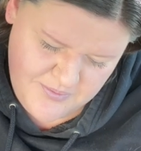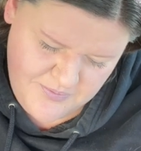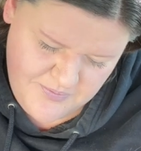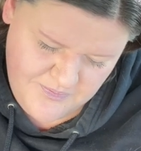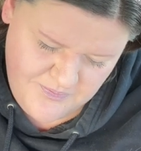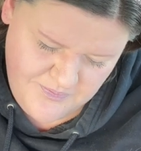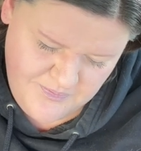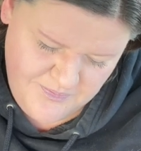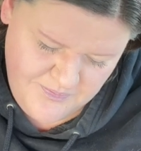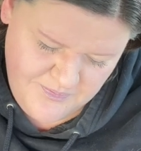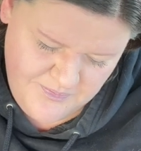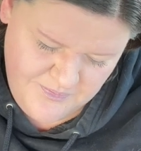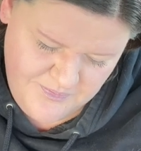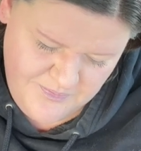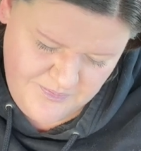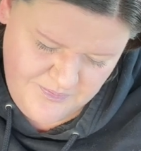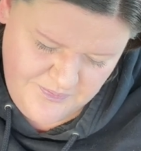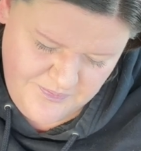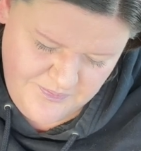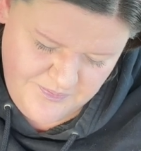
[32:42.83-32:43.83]

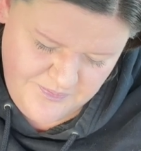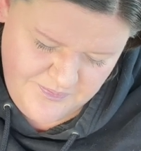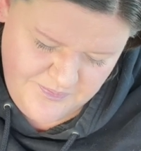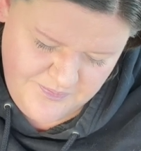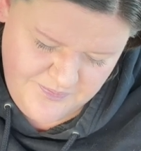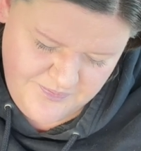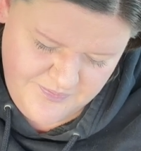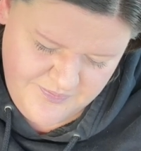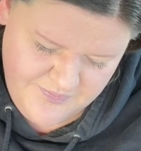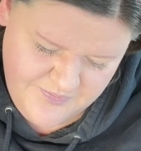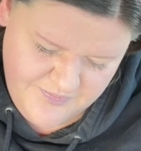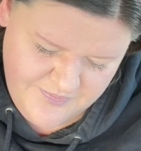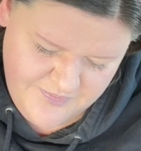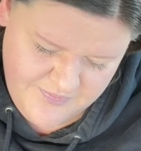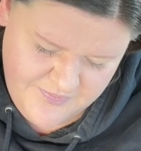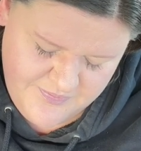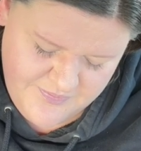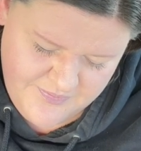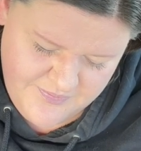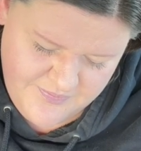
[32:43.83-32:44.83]

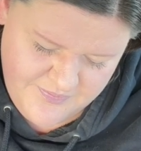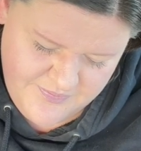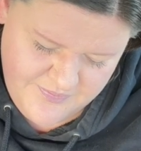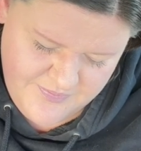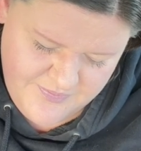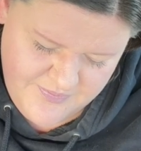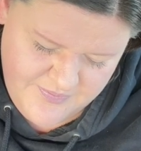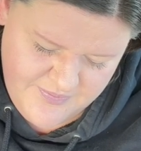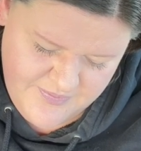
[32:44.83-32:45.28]
(silence)